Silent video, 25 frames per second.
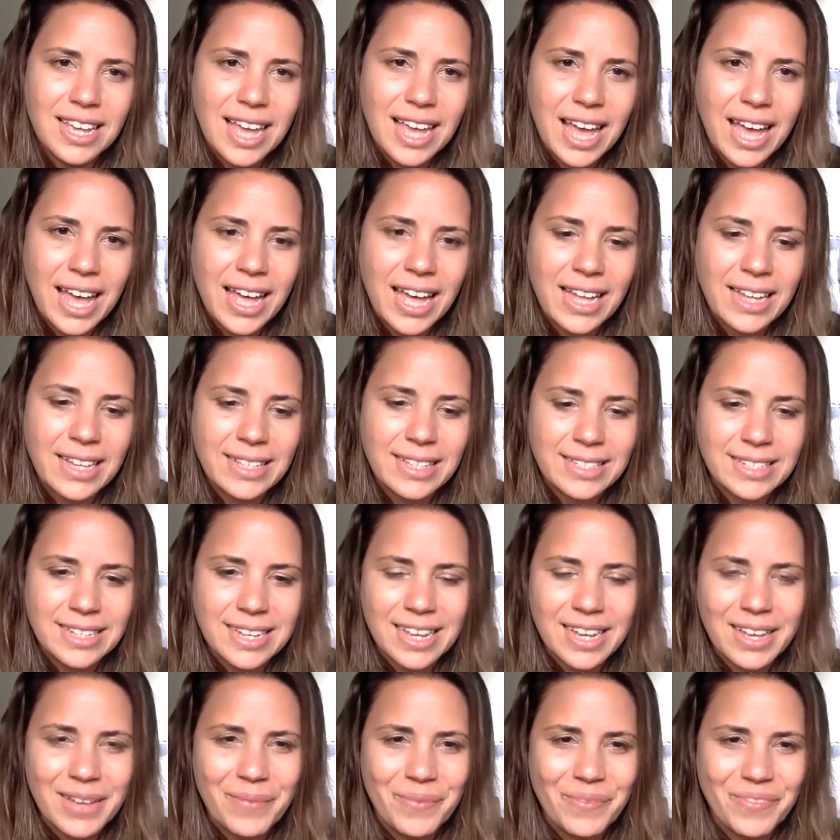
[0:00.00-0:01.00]
and
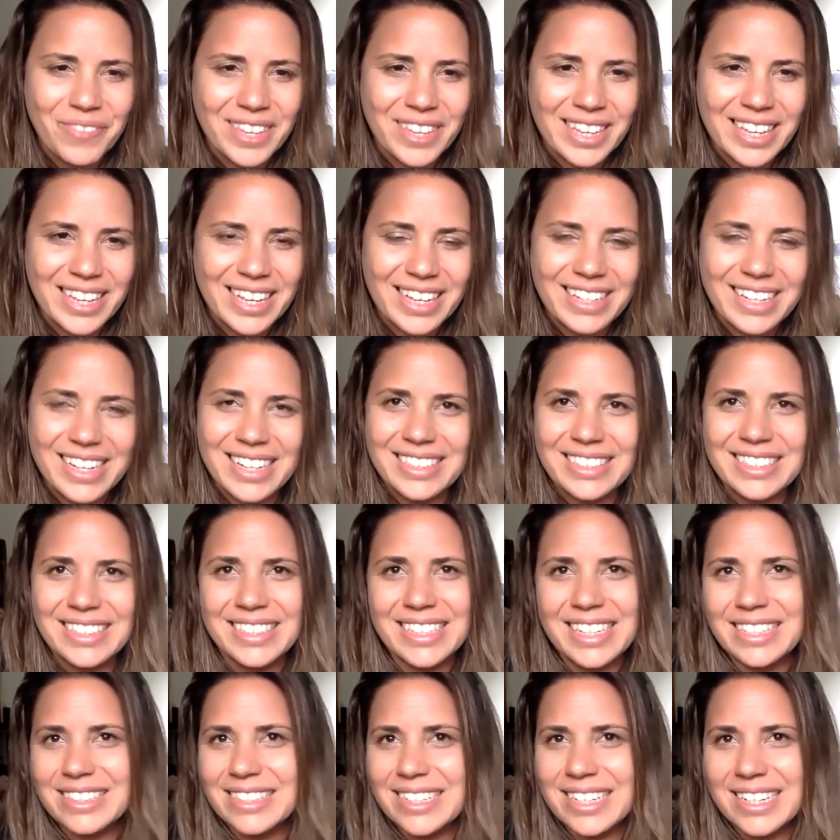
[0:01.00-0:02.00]
um, it's,
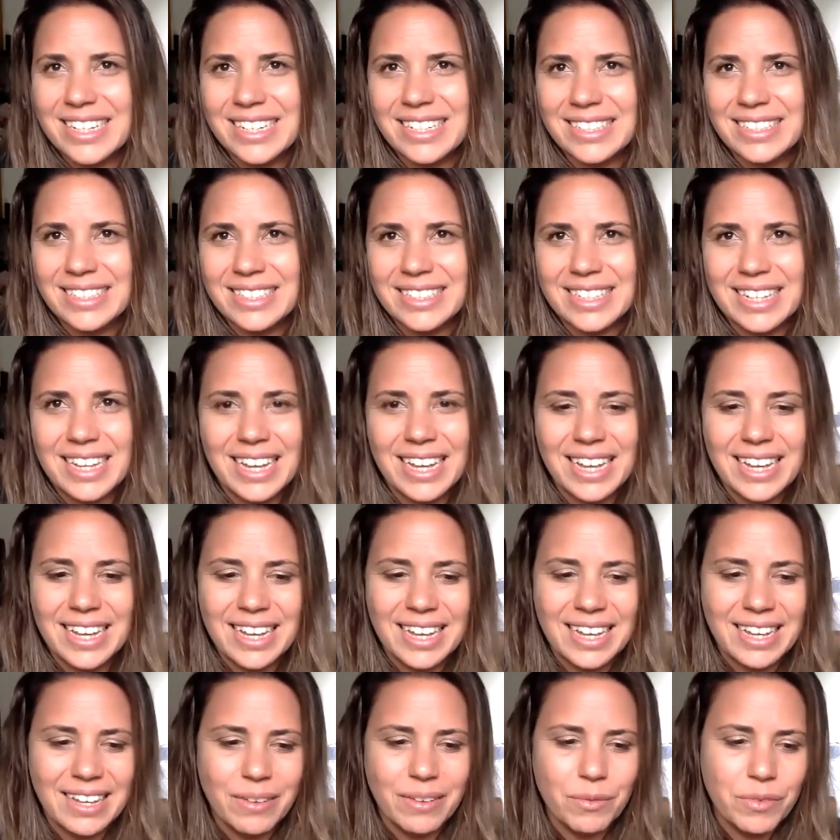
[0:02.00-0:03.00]
she's
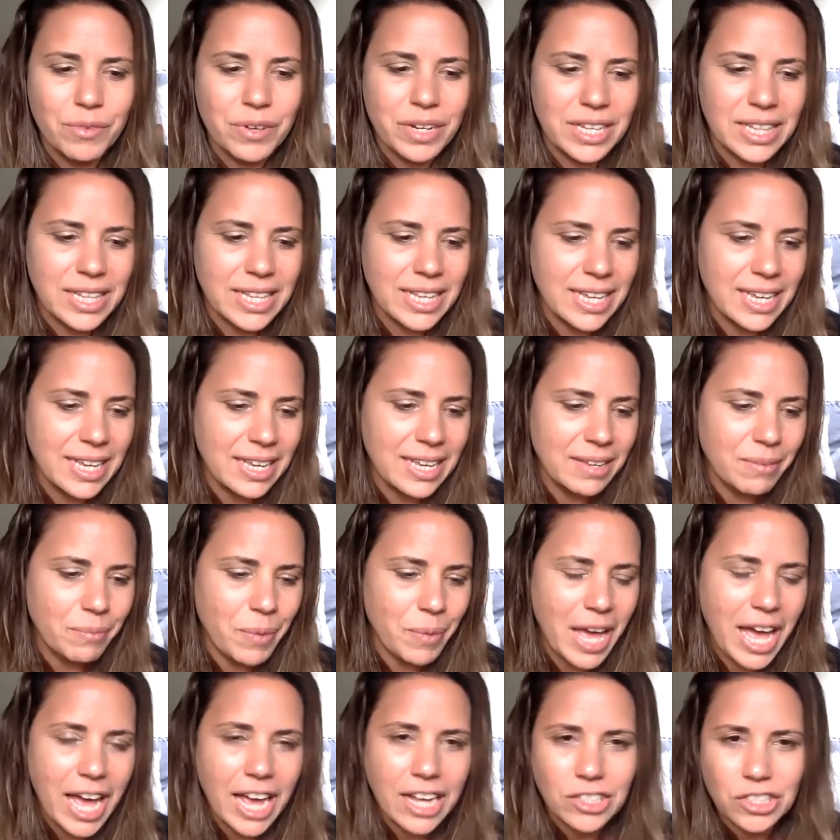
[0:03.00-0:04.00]
uh, really
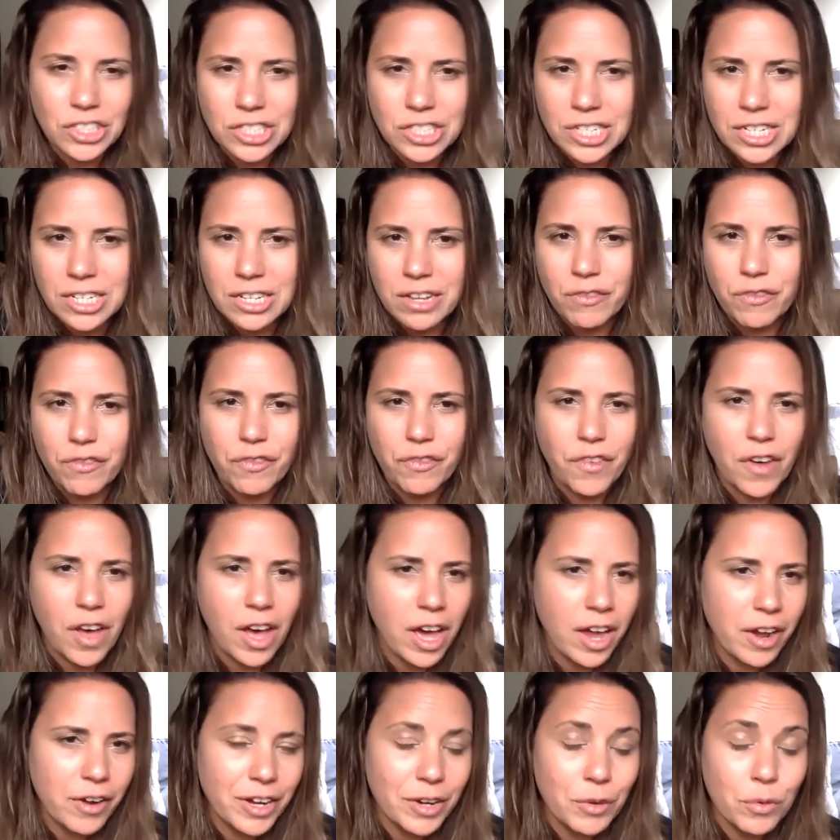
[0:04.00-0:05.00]
passionate and
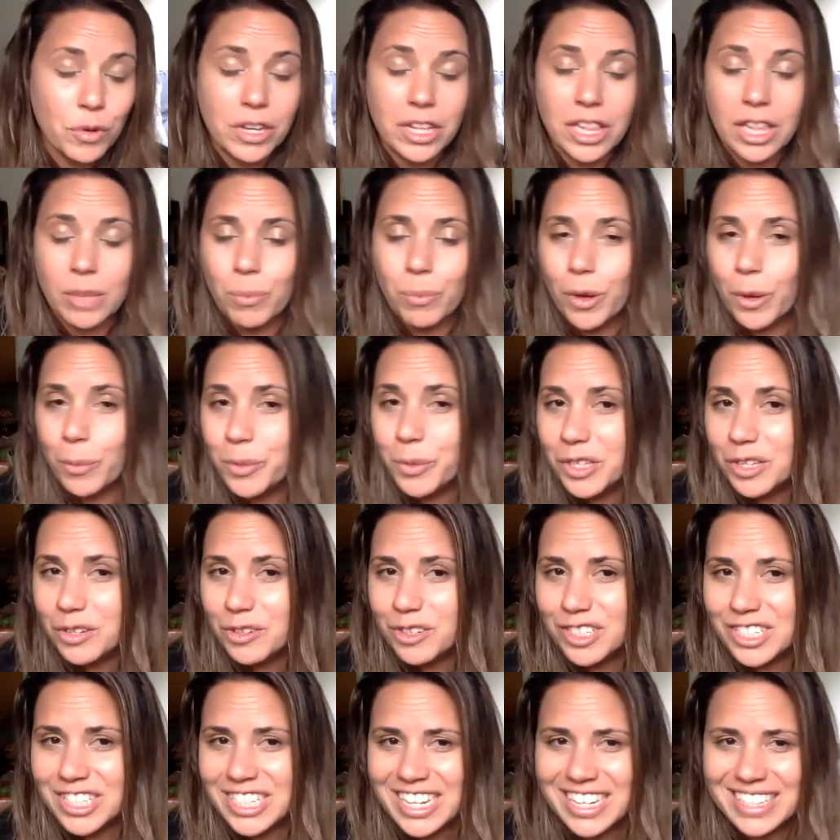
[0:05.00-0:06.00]
fiery, really popular
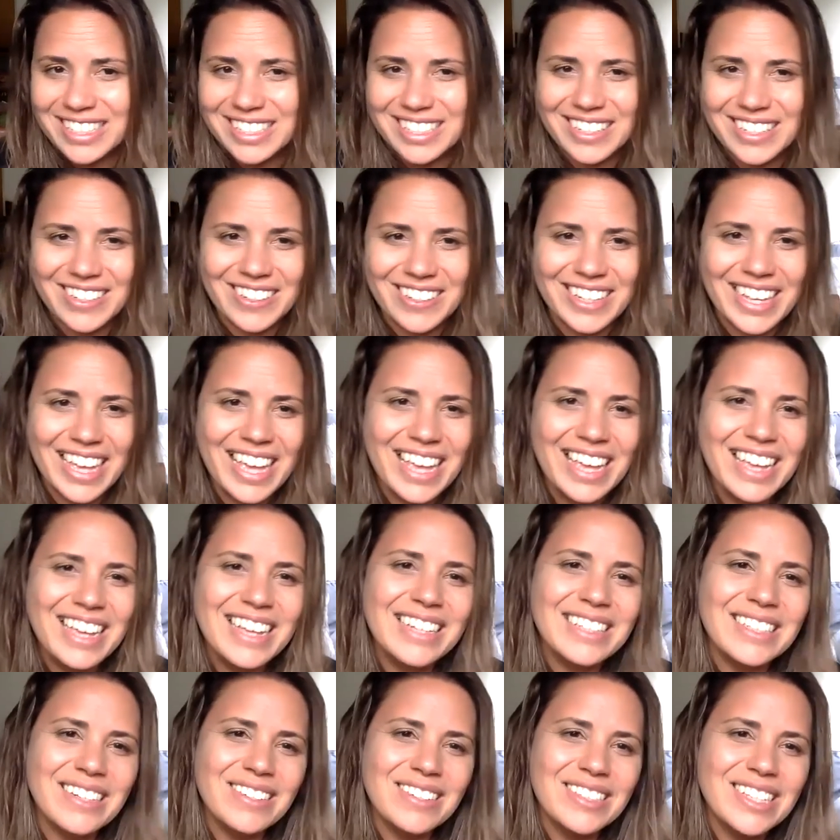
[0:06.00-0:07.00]
on TikTok.
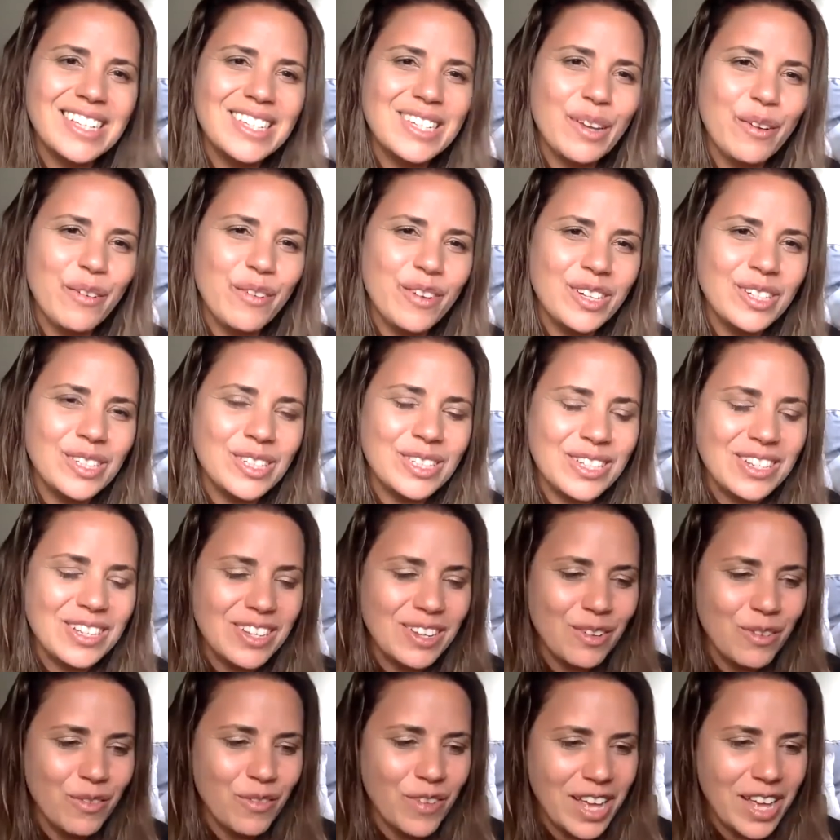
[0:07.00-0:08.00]
So it's a different sort
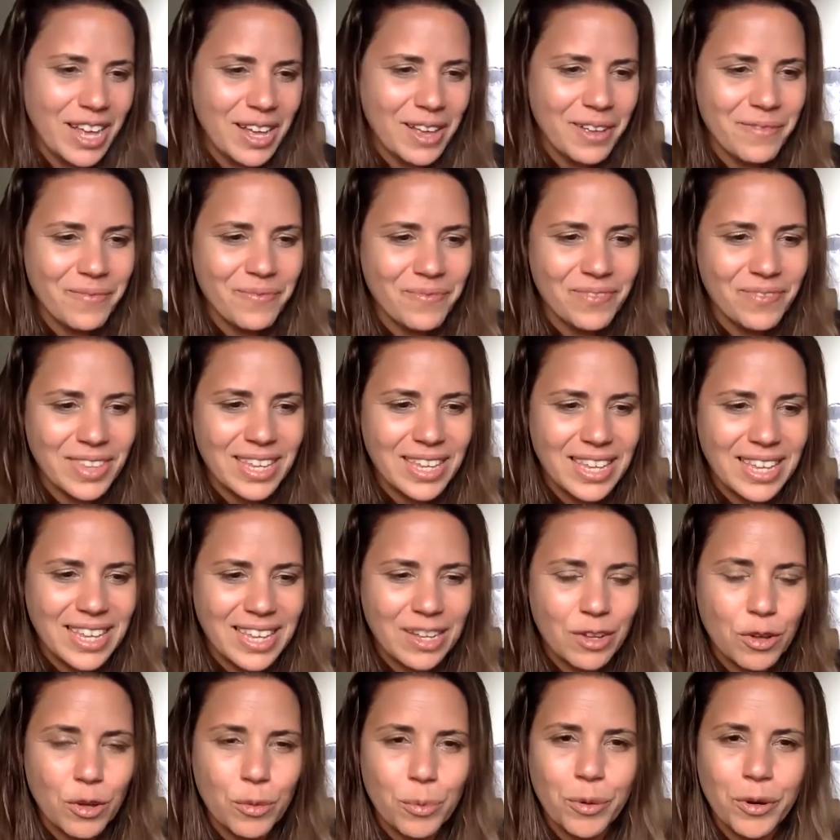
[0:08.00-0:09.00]
of um,
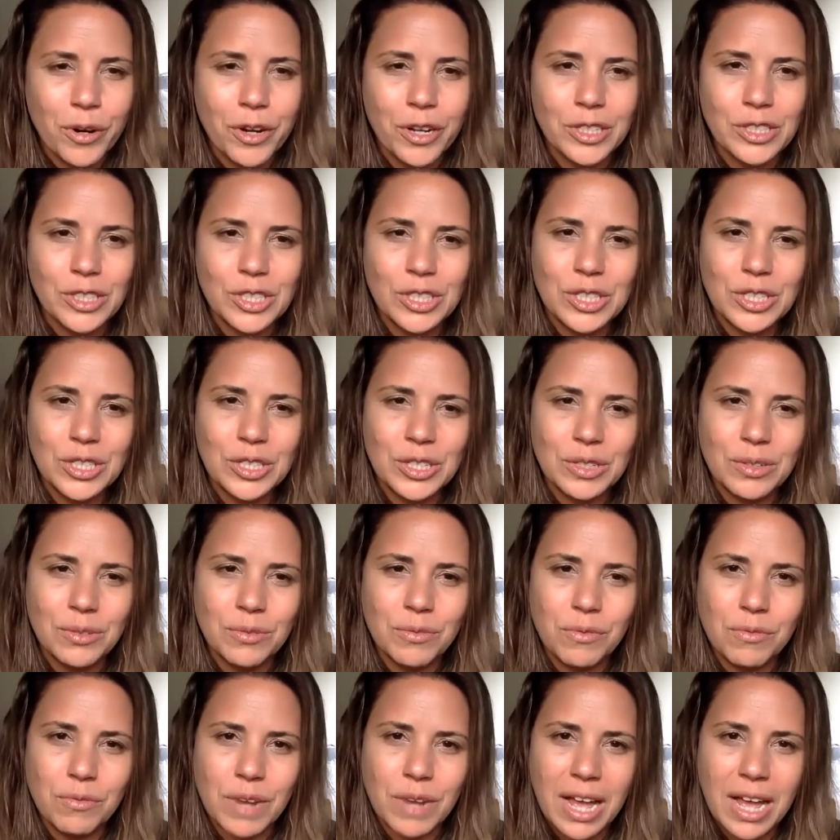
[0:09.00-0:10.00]
you know approach
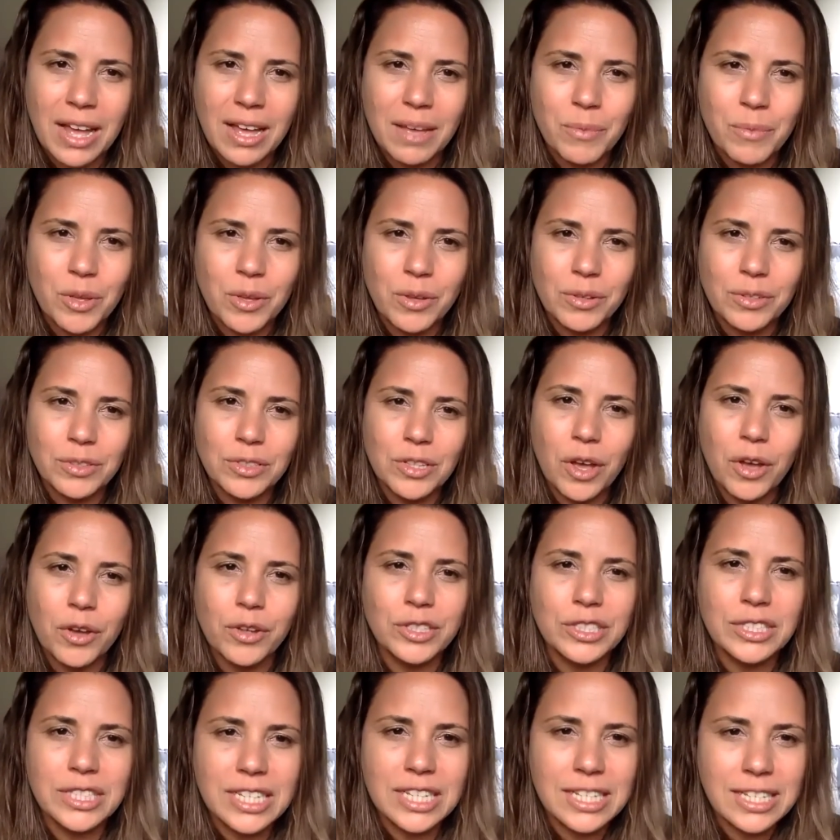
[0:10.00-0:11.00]
to um, who's
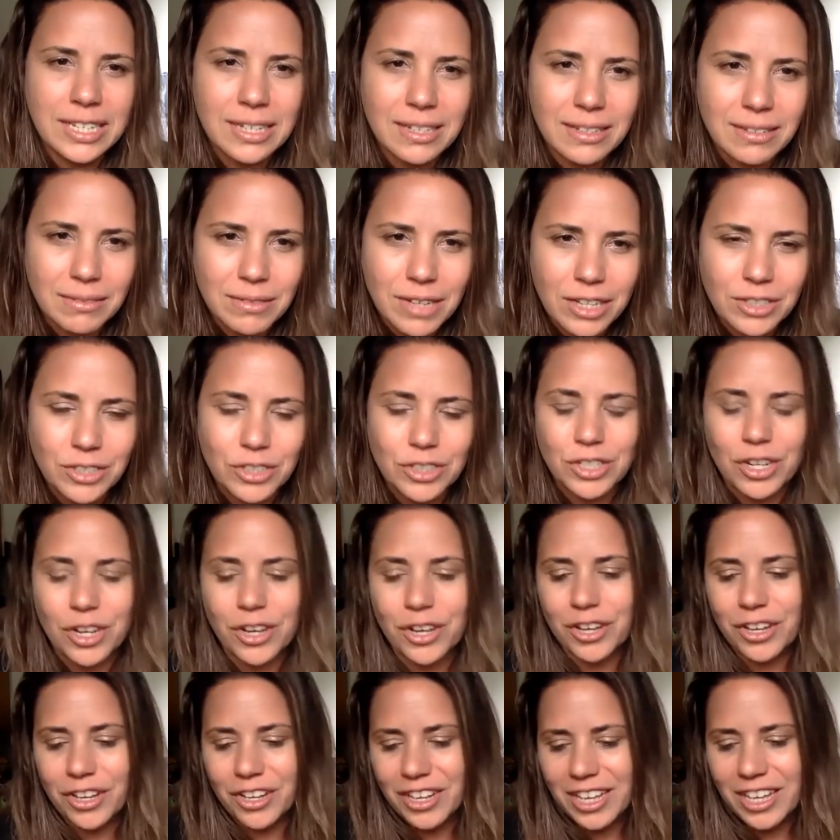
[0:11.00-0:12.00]
hosting a, a,
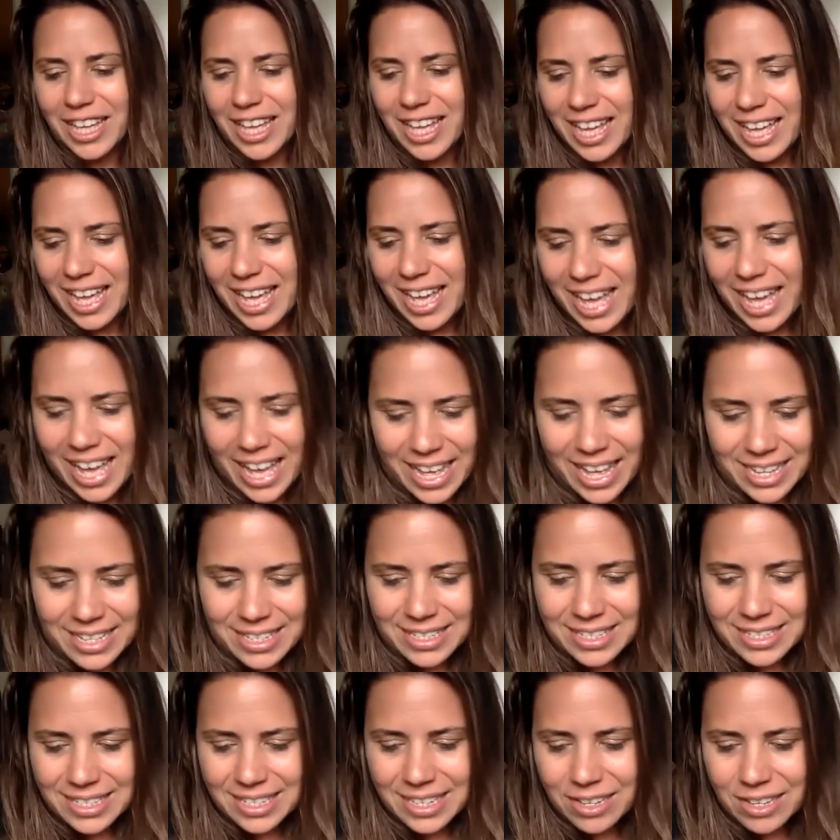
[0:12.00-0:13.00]
show,
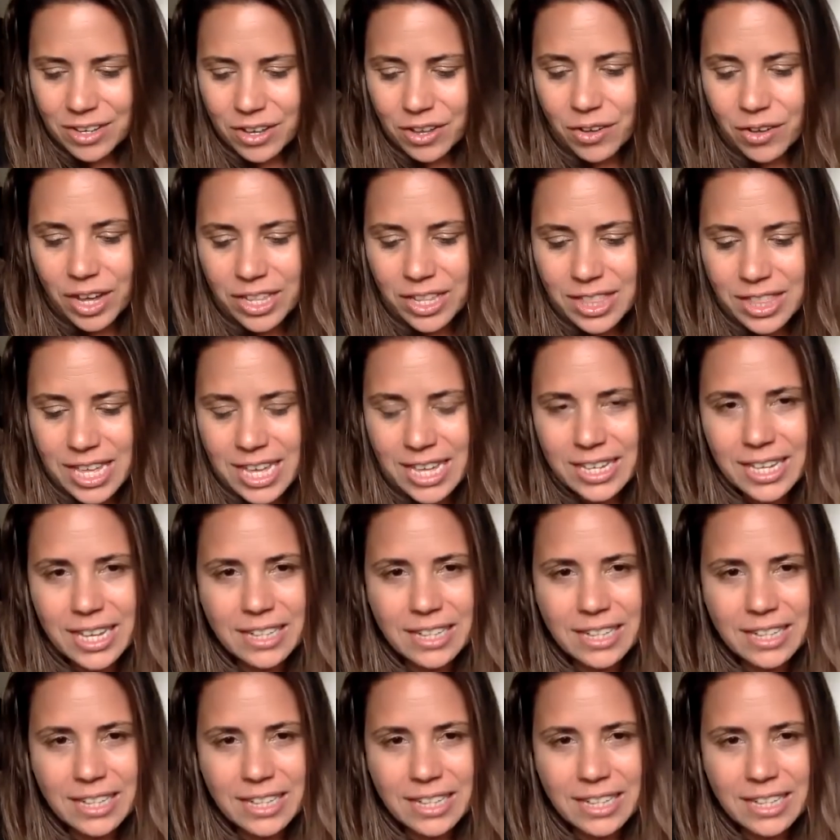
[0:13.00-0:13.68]
and you know I think